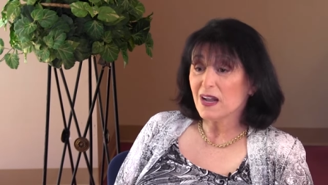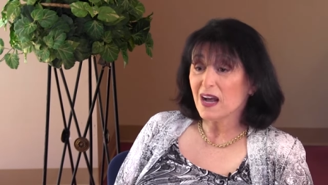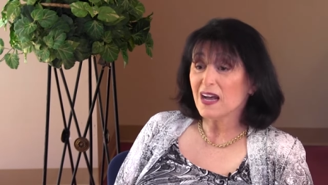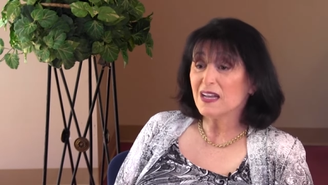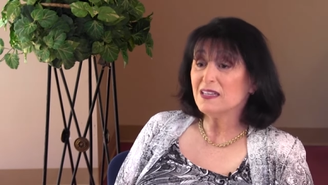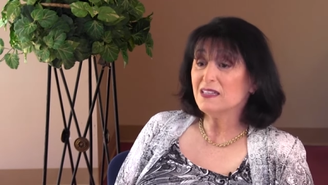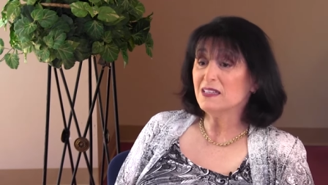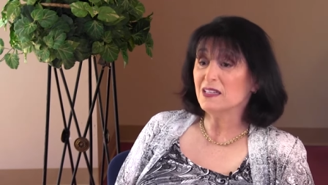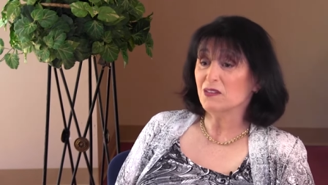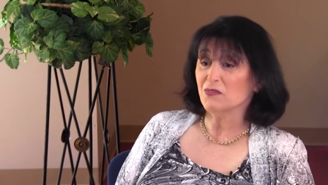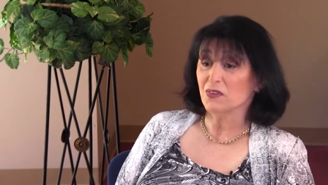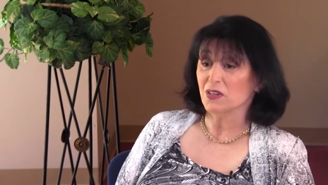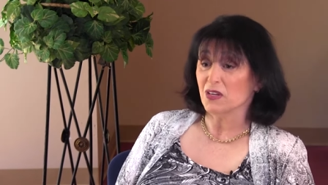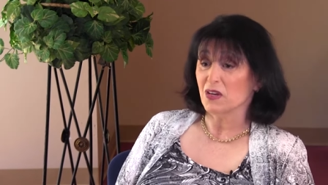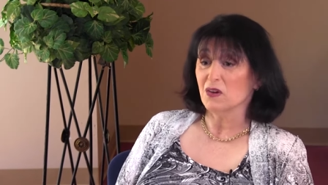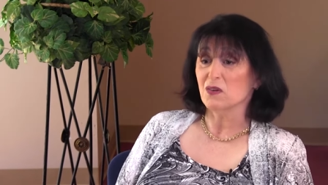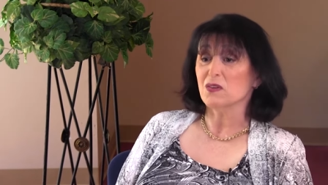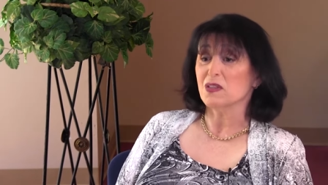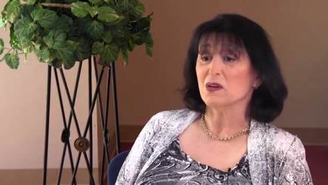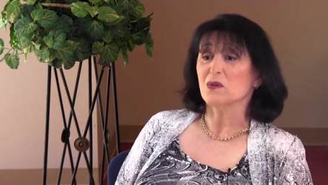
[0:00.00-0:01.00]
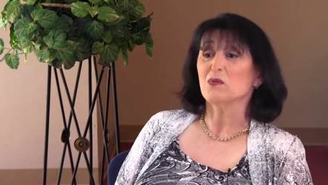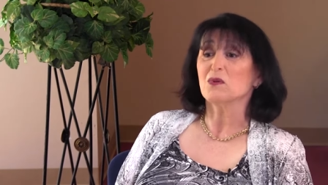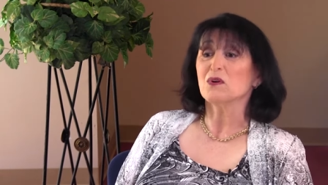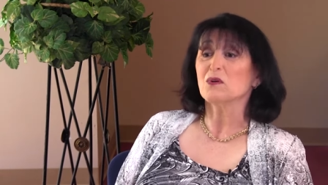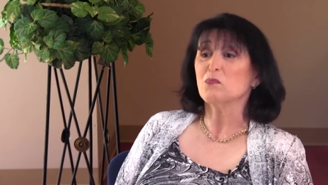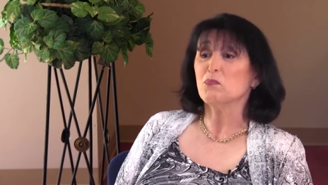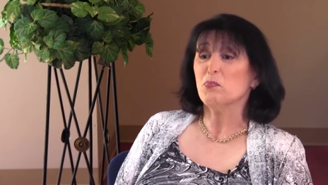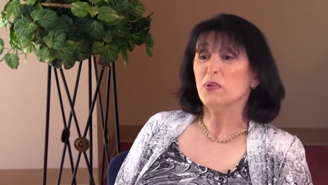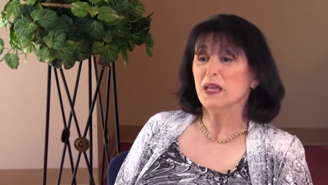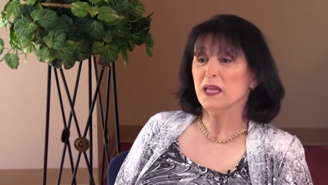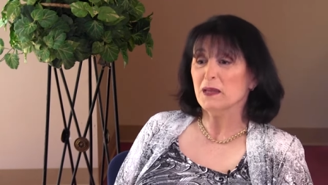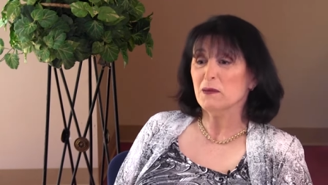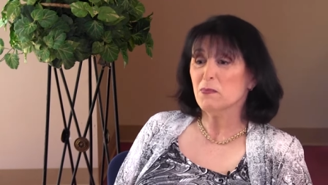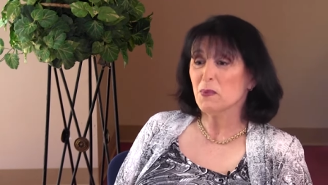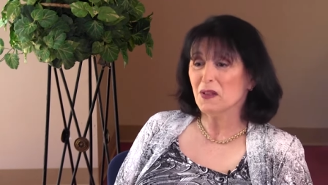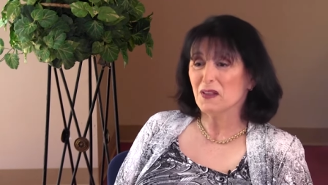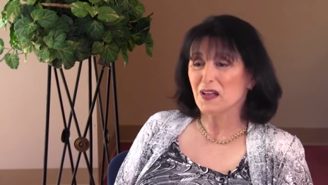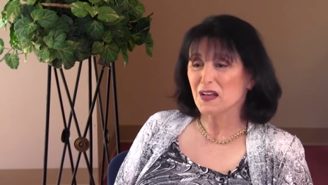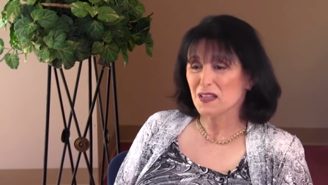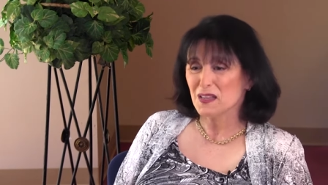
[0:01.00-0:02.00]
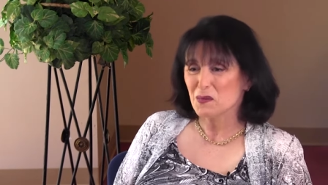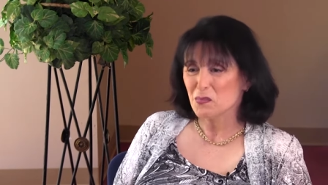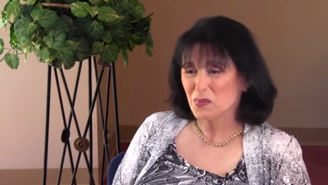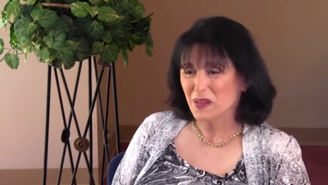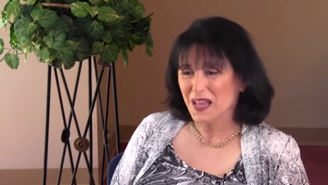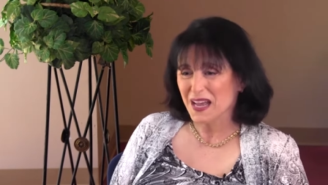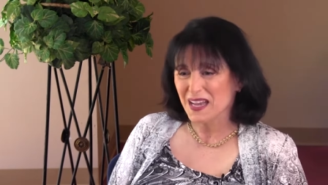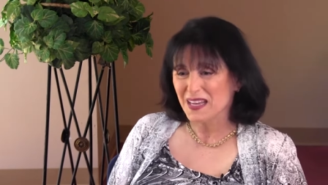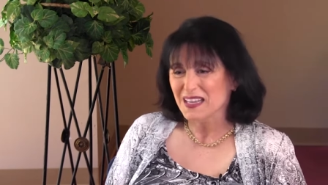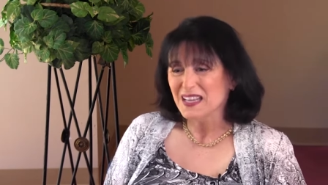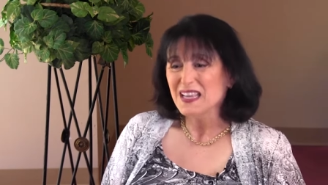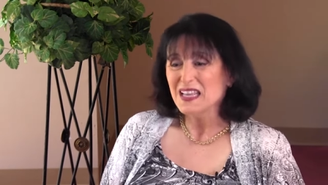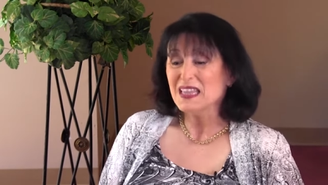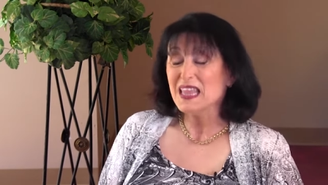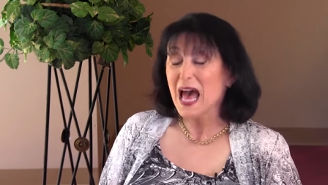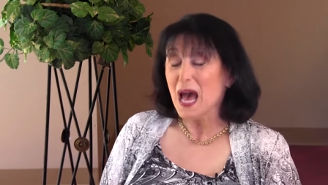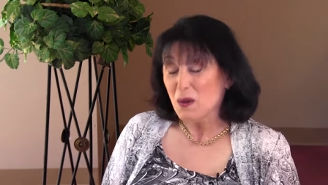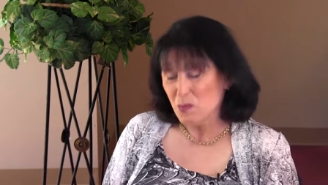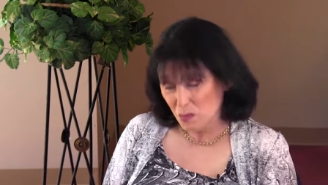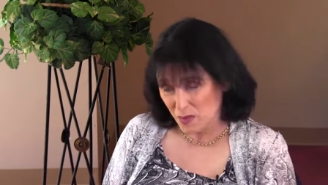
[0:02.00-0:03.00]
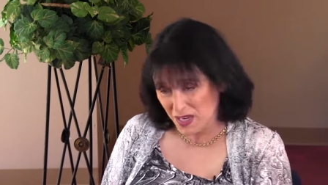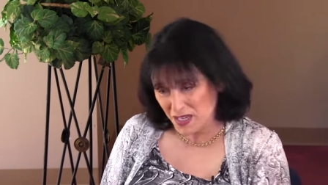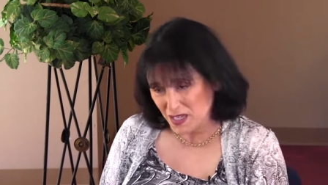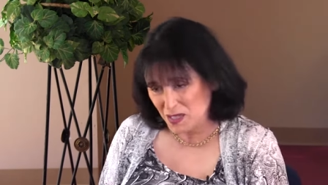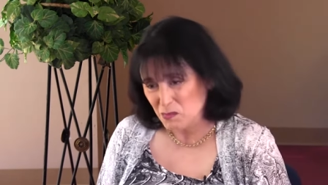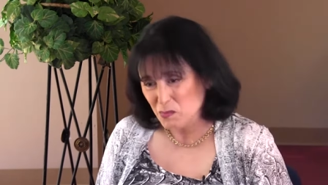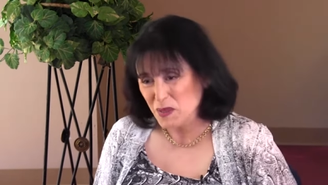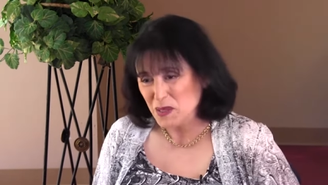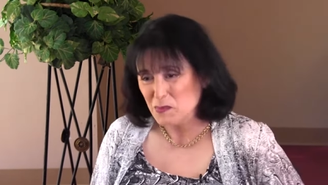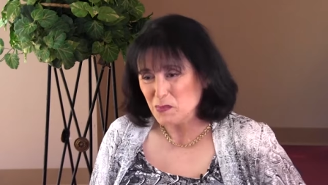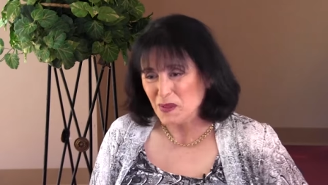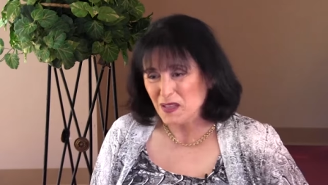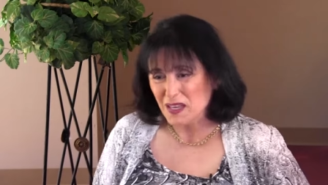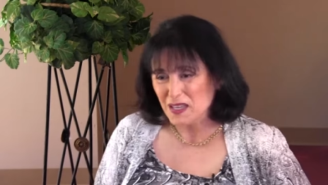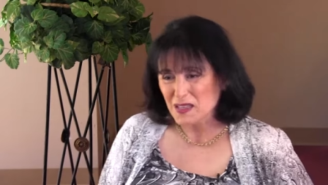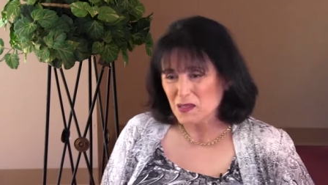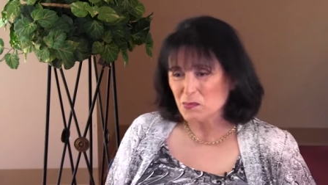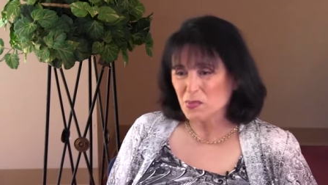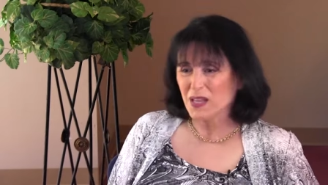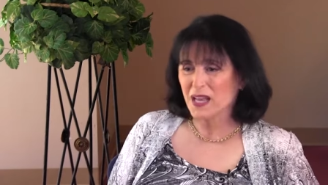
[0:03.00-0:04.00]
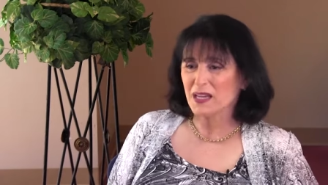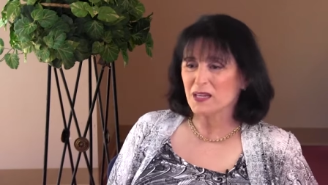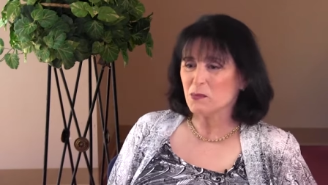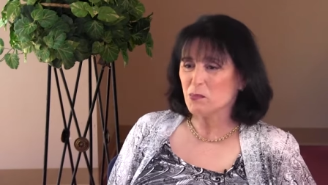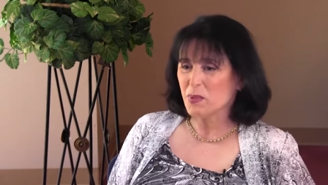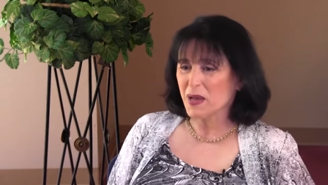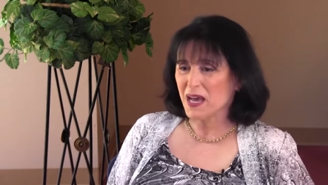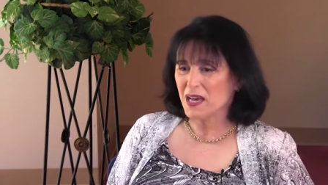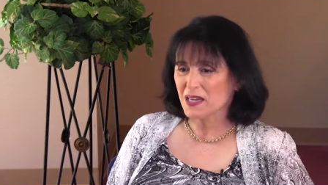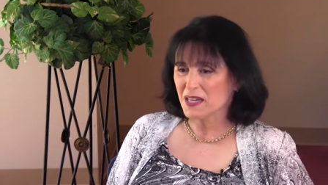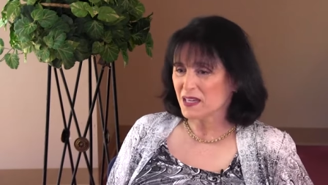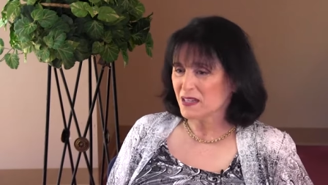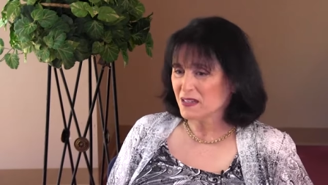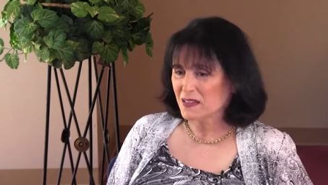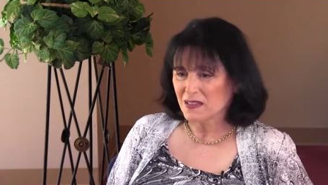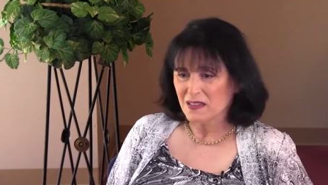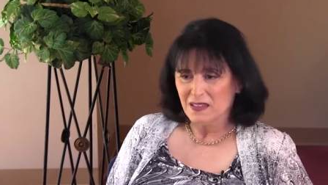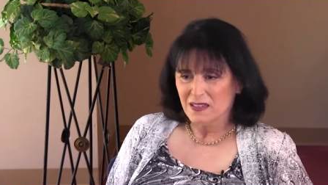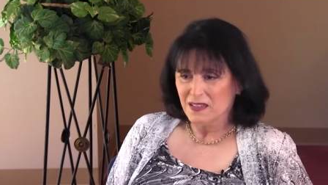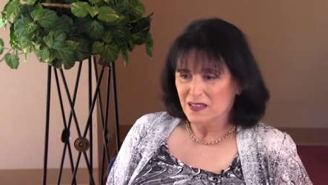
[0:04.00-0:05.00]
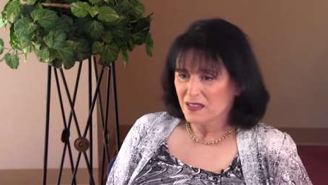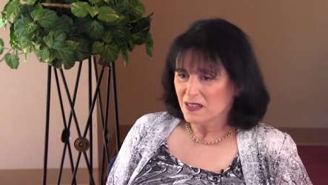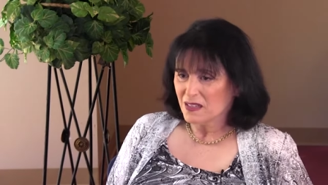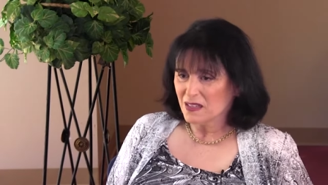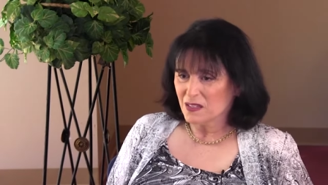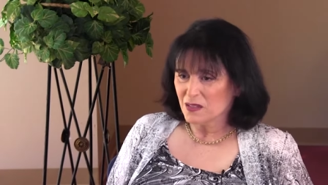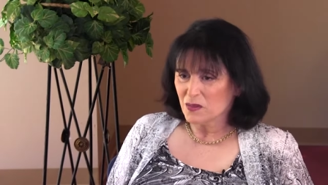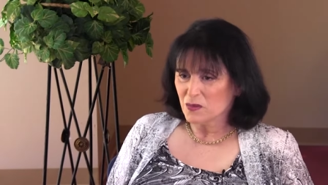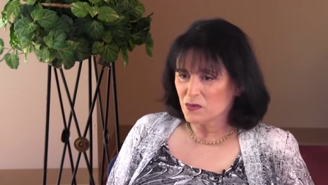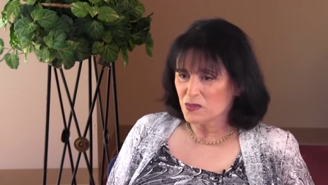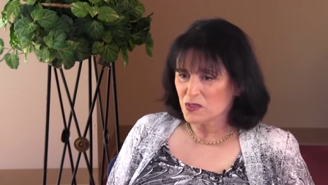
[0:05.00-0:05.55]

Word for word: I didn't even know there were people on the planet that many people on the planet back in you know